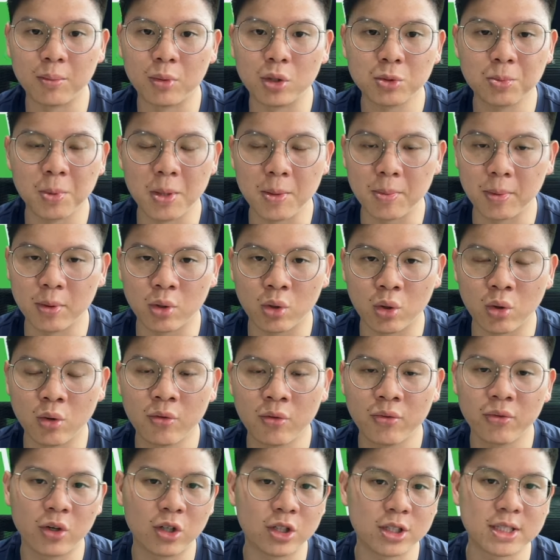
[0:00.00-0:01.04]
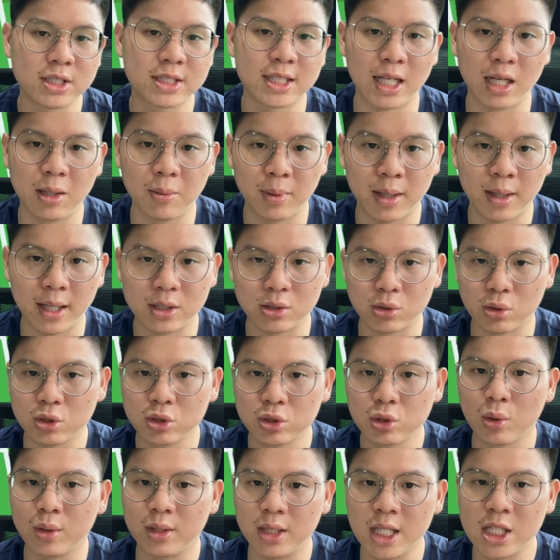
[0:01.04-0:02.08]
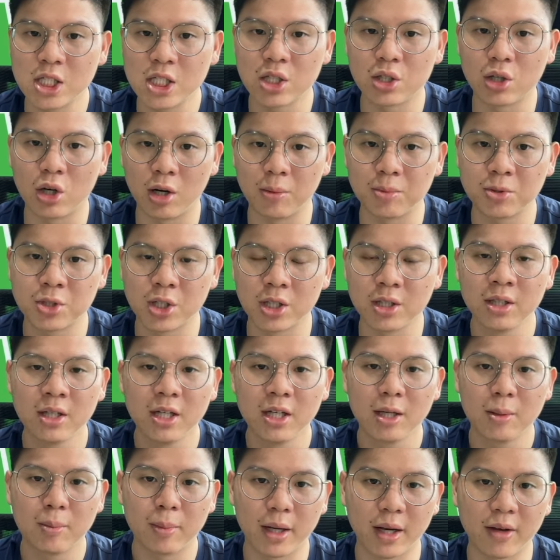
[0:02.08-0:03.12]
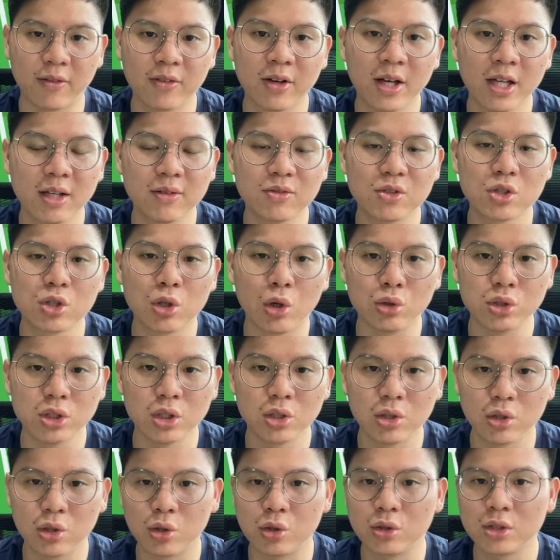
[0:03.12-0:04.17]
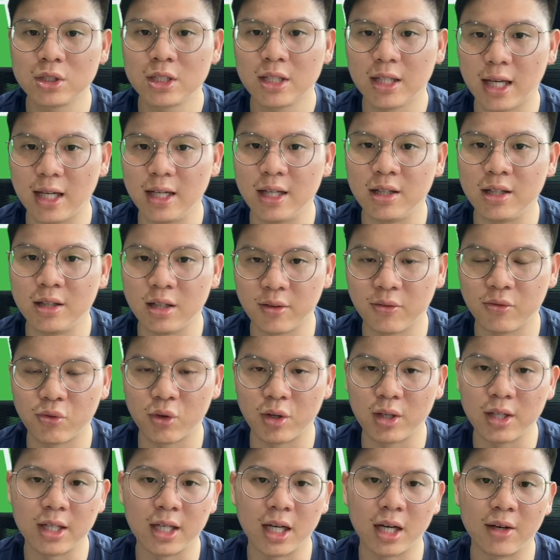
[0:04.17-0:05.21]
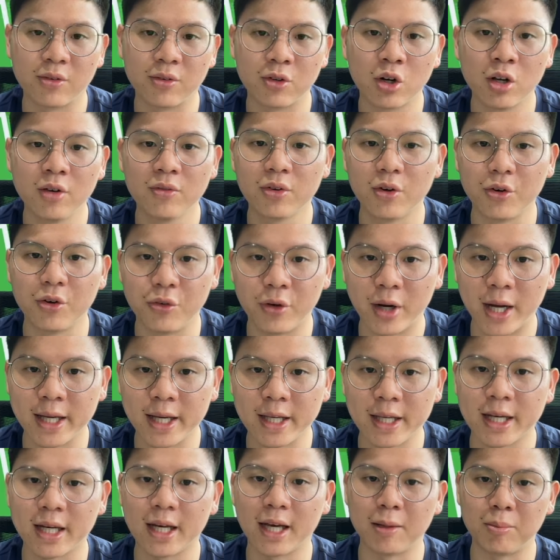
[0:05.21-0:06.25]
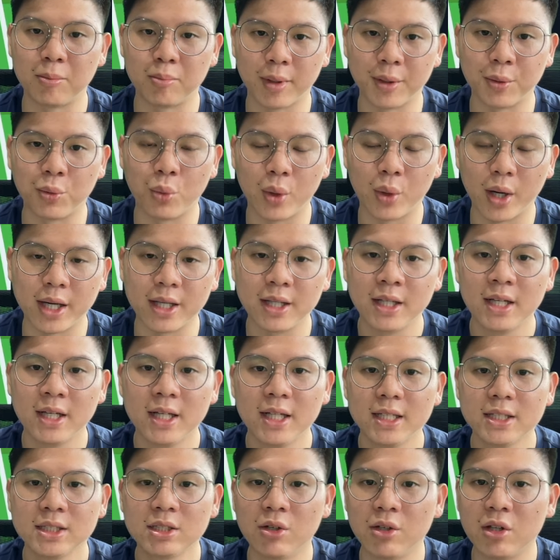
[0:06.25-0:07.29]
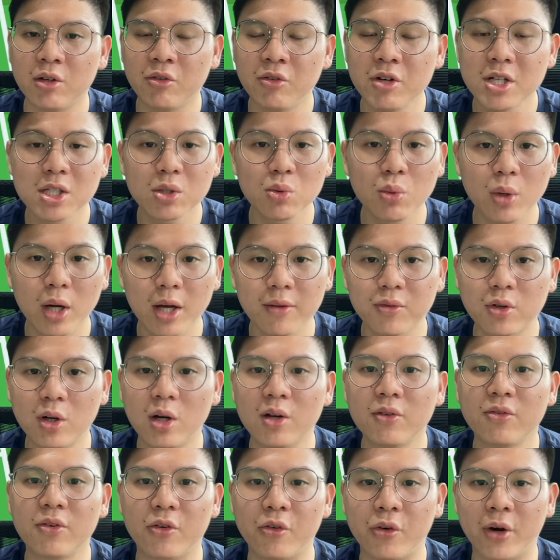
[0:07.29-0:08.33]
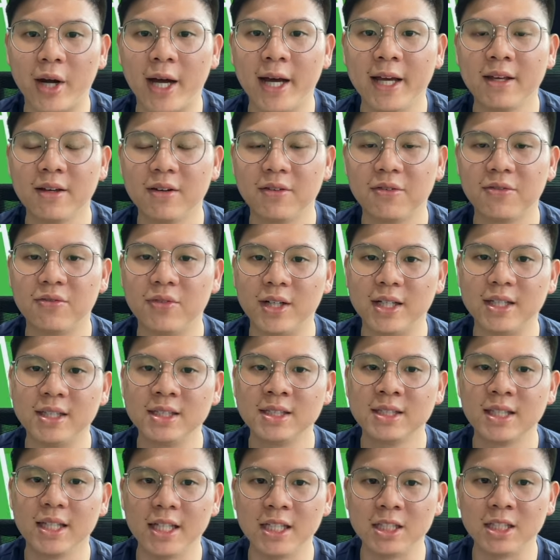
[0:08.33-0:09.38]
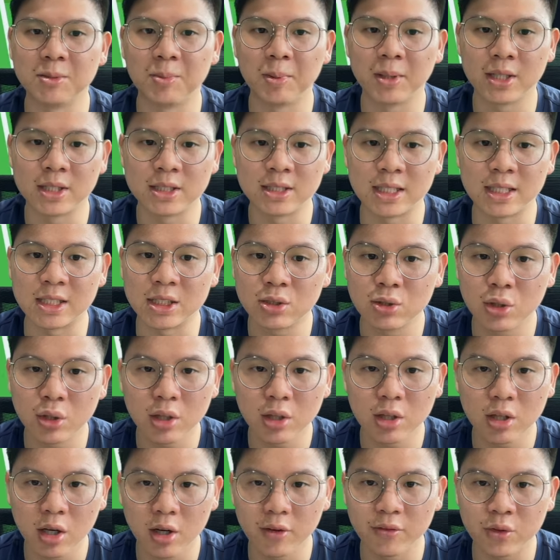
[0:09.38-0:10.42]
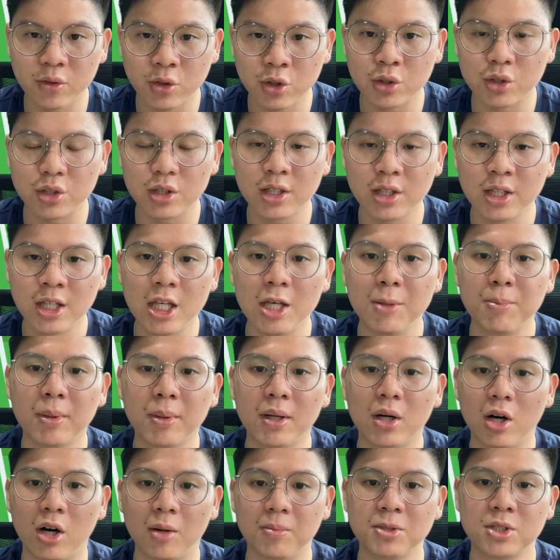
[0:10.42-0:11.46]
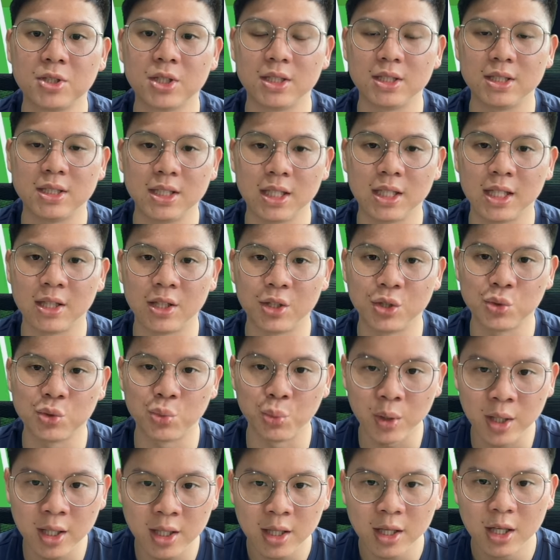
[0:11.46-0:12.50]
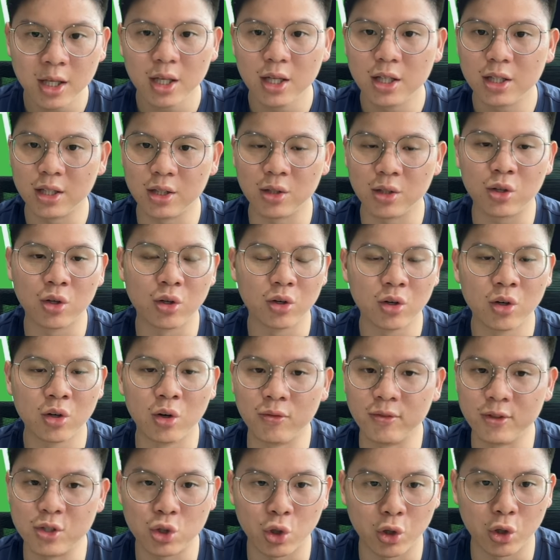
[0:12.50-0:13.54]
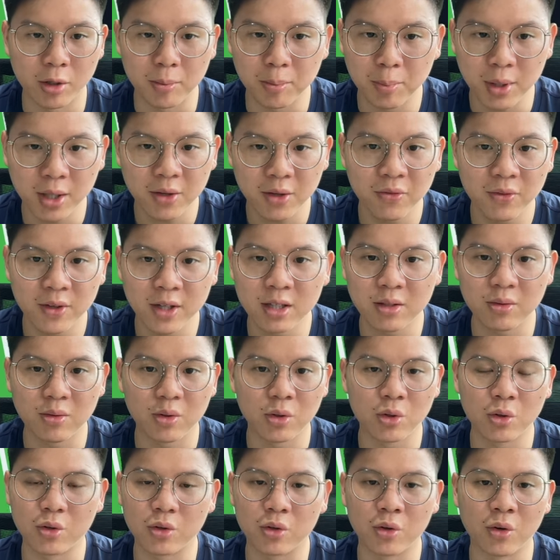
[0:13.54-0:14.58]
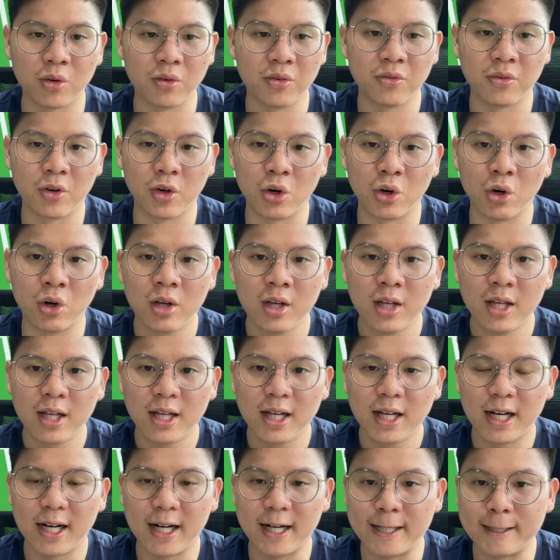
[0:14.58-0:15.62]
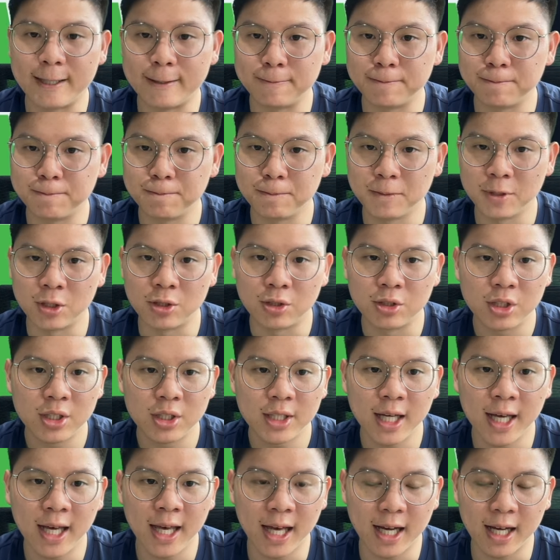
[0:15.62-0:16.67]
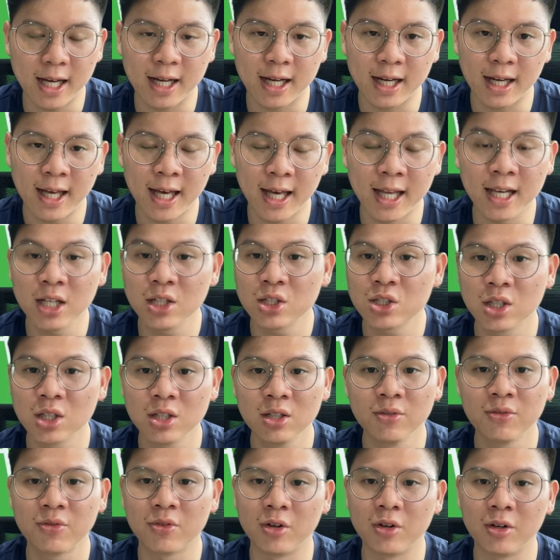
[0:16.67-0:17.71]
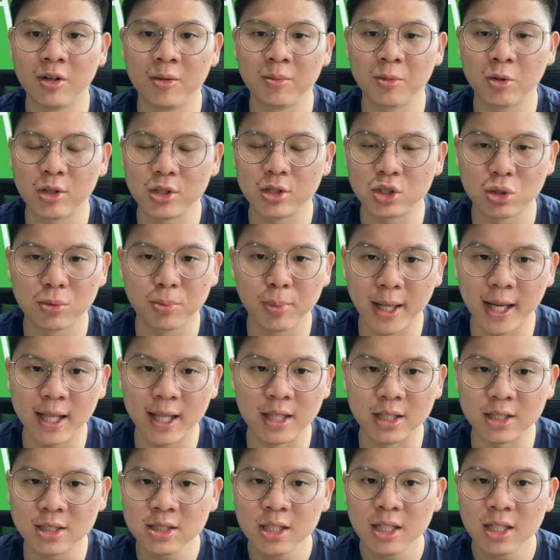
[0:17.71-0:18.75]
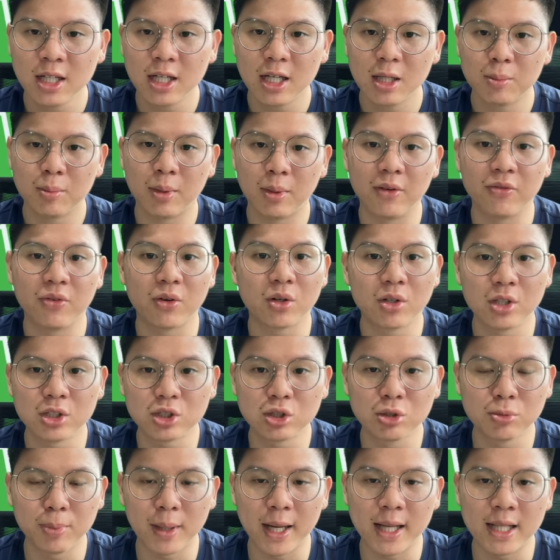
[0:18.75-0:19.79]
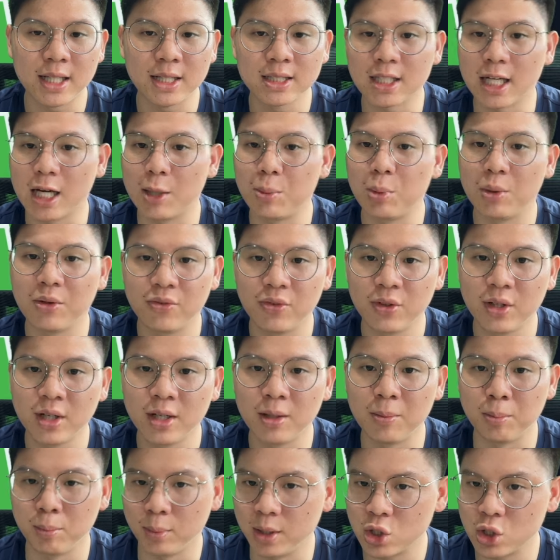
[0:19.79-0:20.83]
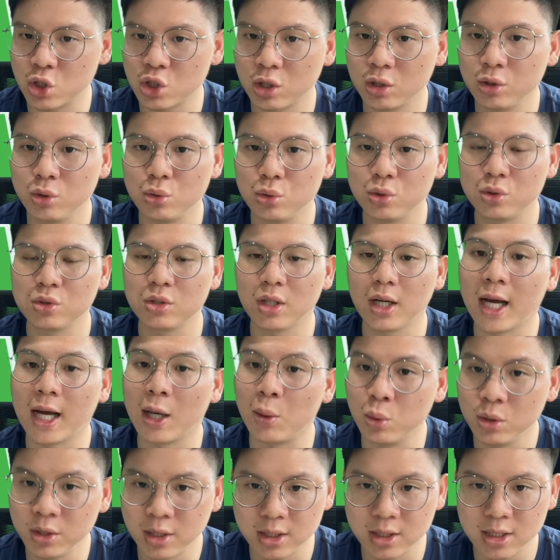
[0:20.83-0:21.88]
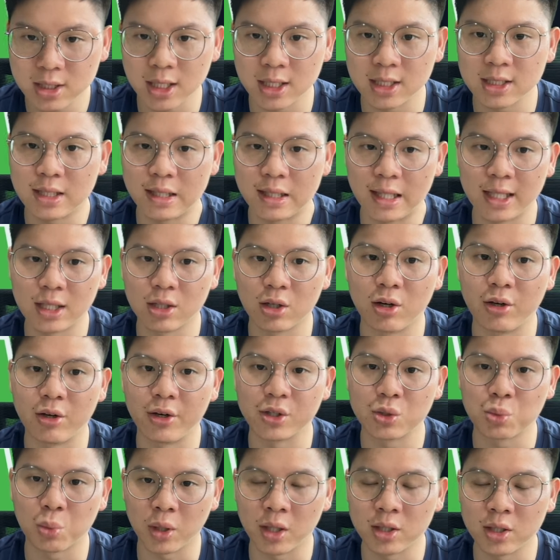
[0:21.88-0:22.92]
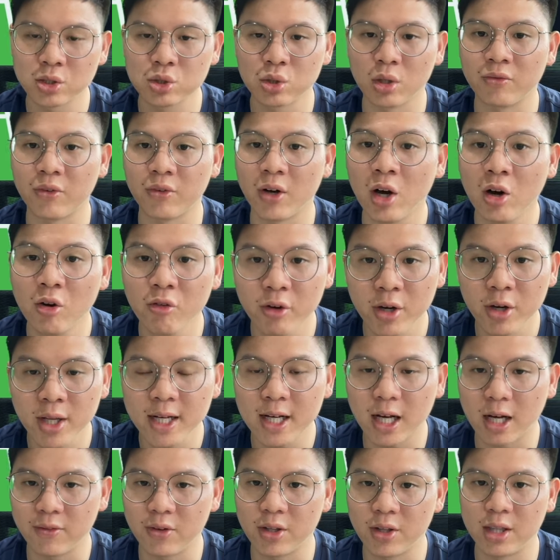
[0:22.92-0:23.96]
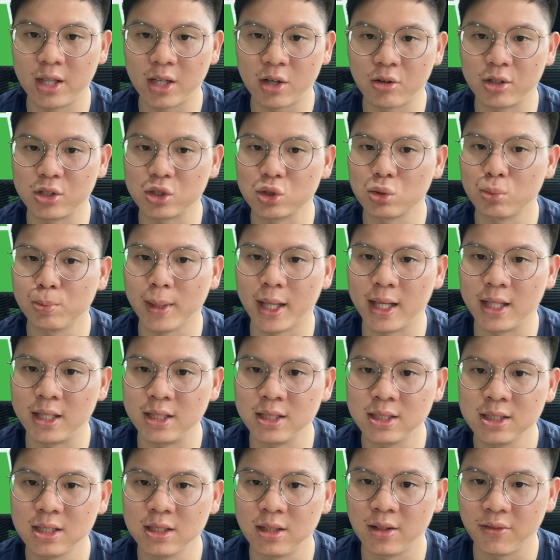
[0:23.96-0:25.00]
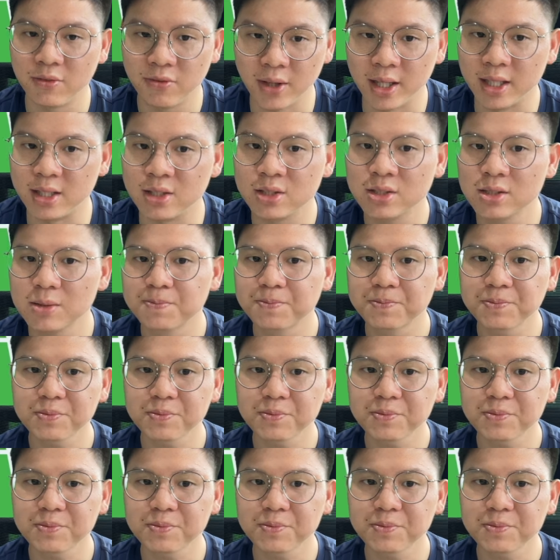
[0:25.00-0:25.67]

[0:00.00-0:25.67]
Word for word: most people go for. Saliba is also a decent option, but I've kind of chosen to go slightly different here. I've gone for Raya and Ben White. So the reason why I've gone for Raya first is because there's not a lot of good keeper options here this week. You could go for Jordan Pickford, you could go for um, you know, uh, Henderson from Crystal Palace. But for Crystal Palace, I prefer Mitchell, who I will discuss later on as well. So I've already covered the Crystal Palace defense.